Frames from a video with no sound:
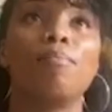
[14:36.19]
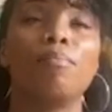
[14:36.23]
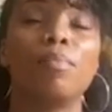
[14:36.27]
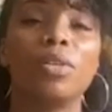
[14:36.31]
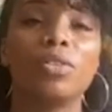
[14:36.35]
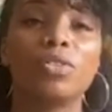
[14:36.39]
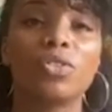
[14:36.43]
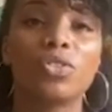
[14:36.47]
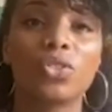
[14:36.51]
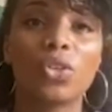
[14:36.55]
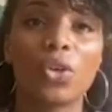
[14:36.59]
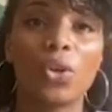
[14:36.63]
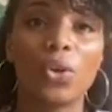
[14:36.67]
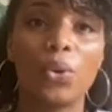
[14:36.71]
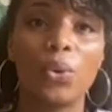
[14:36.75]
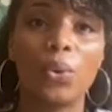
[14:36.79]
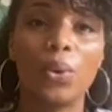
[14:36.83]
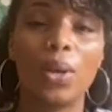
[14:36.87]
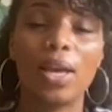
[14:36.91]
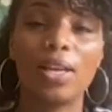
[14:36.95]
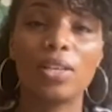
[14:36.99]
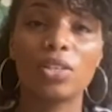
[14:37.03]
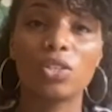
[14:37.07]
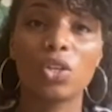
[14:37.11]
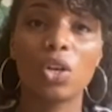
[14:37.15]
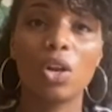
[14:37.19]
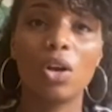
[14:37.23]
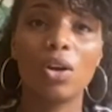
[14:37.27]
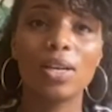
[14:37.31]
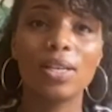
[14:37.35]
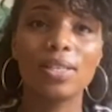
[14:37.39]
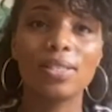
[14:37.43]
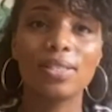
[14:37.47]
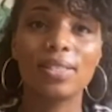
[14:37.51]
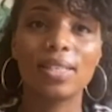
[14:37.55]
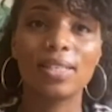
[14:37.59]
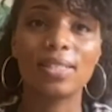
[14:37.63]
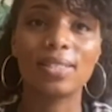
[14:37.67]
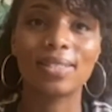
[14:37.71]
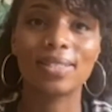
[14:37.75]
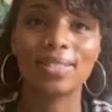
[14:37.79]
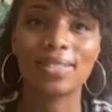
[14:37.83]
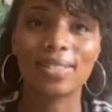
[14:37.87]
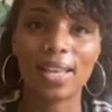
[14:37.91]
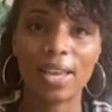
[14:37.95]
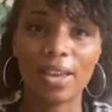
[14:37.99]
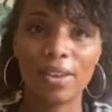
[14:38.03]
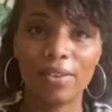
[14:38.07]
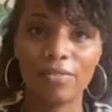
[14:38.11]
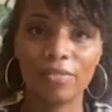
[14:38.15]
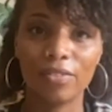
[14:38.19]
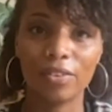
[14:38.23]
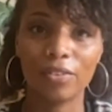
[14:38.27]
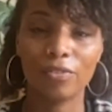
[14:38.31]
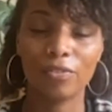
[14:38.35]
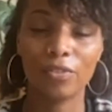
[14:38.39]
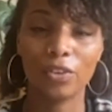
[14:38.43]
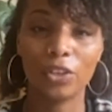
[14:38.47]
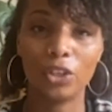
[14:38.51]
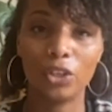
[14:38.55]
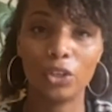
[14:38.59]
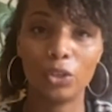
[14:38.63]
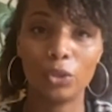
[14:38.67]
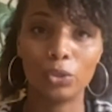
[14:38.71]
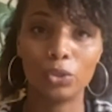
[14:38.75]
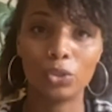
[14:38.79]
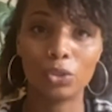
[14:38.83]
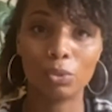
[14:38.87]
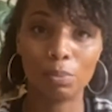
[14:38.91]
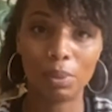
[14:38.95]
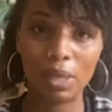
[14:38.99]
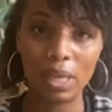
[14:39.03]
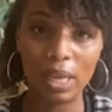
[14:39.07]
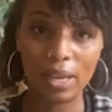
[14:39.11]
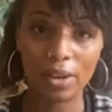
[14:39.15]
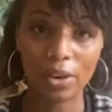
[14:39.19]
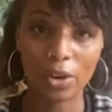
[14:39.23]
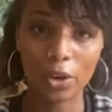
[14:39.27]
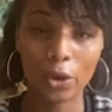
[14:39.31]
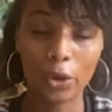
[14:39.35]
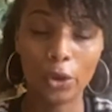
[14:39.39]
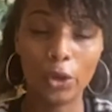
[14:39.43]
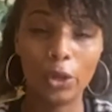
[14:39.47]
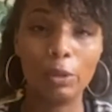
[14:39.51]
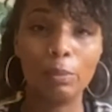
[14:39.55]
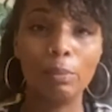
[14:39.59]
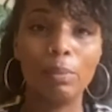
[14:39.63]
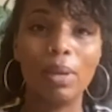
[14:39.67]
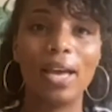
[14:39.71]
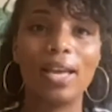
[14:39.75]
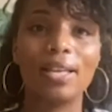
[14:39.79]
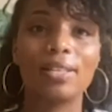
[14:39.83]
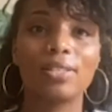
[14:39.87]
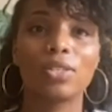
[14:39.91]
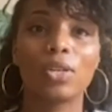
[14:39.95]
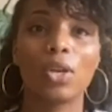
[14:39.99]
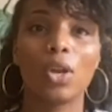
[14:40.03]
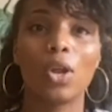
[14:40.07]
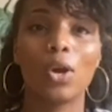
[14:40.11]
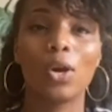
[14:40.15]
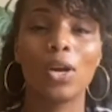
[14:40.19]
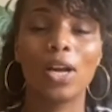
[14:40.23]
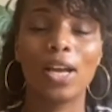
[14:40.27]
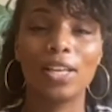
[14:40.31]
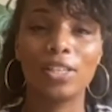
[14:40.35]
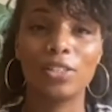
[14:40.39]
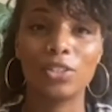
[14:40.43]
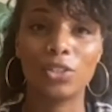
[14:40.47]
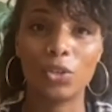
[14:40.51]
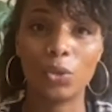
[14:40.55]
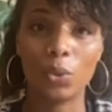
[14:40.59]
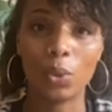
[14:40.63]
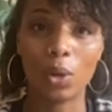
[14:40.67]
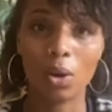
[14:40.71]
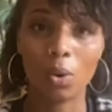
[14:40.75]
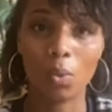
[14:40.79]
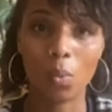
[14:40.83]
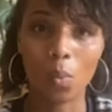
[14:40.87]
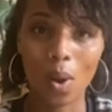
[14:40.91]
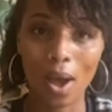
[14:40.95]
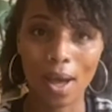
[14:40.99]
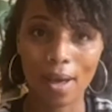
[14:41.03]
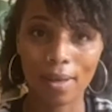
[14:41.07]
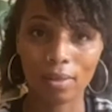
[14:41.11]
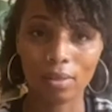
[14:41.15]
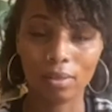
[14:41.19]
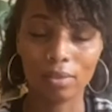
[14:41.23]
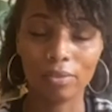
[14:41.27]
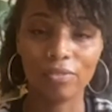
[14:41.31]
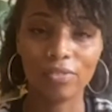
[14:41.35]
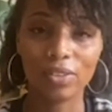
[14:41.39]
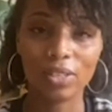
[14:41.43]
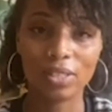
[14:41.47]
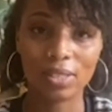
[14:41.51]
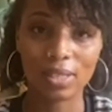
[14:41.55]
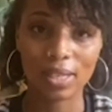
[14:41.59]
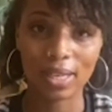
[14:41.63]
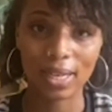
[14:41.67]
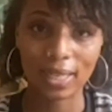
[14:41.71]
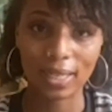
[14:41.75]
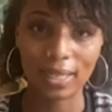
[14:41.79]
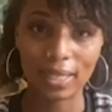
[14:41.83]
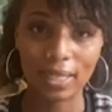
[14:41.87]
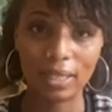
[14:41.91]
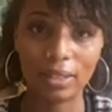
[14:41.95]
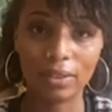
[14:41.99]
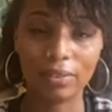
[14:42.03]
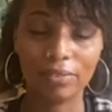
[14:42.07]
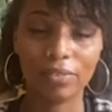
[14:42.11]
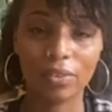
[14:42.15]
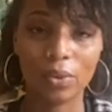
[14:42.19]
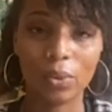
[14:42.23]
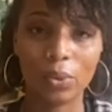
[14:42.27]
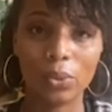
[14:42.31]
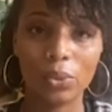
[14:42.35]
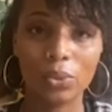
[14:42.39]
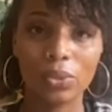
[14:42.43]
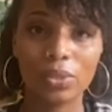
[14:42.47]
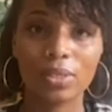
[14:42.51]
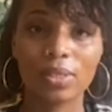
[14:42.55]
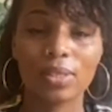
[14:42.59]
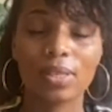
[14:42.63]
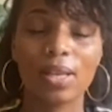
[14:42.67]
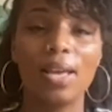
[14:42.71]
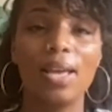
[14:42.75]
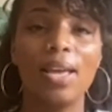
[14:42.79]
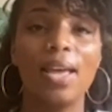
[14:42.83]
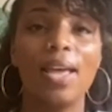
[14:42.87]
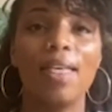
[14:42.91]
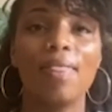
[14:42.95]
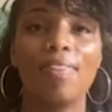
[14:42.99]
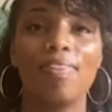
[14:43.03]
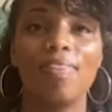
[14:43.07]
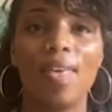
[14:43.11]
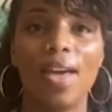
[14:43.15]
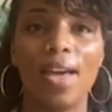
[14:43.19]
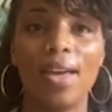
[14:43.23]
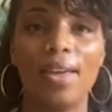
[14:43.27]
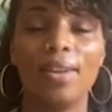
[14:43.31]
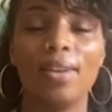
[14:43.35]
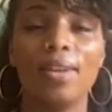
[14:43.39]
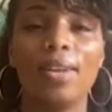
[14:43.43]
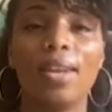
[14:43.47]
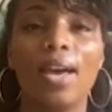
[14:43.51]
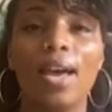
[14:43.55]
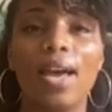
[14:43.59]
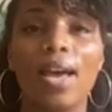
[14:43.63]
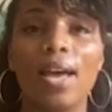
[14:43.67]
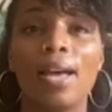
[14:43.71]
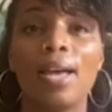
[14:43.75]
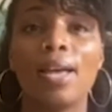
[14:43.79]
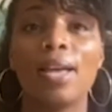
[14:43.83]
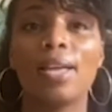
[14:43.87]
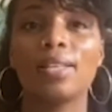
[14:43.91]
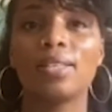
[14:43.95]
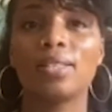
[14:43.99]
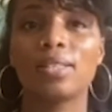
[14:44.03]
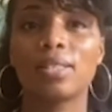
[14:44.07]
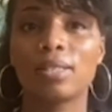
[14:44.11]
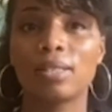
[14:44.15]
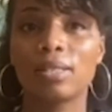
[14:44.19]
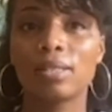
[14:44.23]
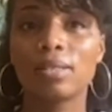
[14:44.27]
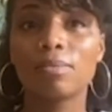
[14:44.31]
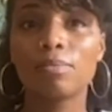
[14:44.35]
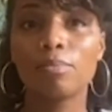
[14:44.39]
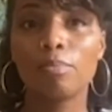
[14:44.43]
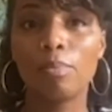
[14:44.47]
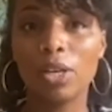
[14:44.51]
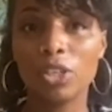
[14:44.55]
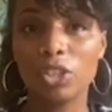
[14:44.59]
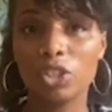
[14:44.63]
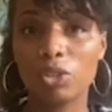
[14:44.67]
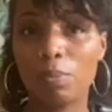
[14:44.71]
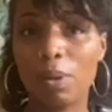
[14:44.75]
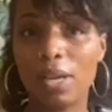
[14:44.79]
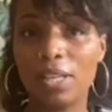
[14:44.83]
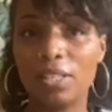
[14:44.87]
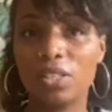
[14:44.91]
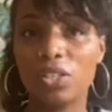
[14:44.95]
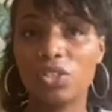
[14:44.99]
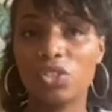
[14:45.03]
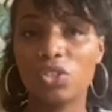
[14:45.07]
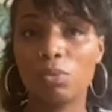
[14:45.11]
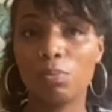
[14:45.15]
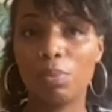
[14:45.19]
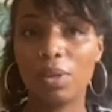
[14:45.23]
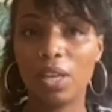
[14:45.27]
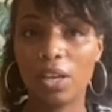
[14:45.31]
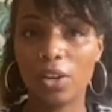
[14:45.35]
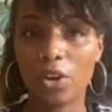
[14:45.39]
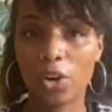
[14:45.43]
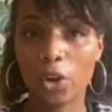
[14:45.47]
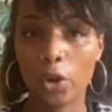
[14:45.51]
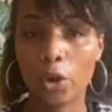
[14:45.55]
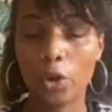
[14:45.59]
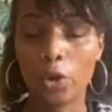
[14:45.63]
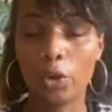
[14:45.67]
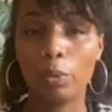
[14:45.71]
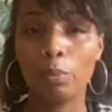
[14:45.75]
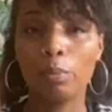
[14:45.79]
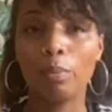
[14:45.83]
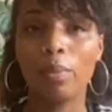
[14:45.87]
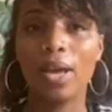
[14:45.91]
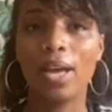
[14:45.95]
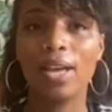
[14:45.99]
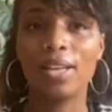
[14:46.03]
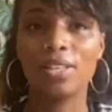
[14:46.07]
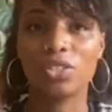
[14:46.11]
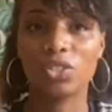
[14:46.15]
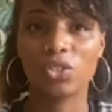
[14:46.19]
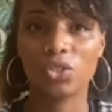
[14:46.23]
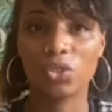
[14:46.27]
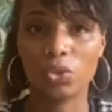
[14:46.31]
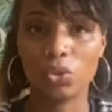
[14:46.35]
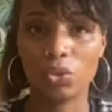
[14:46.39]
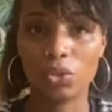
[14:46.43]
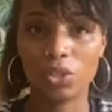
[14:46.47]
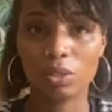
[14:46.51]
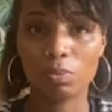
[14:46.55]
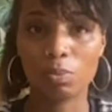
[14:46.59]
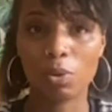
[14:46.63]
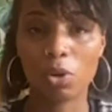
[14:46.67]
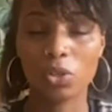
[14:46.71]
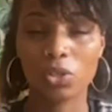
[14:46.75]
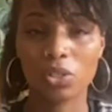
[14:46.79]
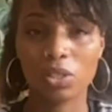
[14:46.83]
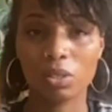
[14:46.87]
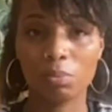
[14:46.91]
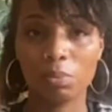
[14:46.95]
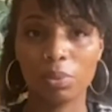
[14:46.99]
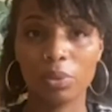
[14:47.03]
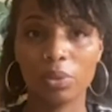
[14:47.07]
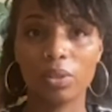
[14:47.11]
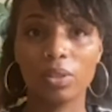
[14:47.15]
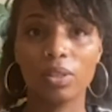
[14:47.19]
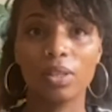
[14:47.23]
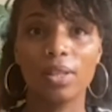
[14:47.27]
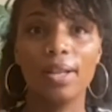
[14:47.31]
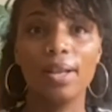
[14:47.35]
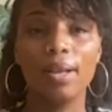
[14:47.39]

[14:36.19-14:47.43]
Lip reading: So as long as it's safe for you to be at home, as long as you are well physically, of course, then it's much better to be at home as soon as possible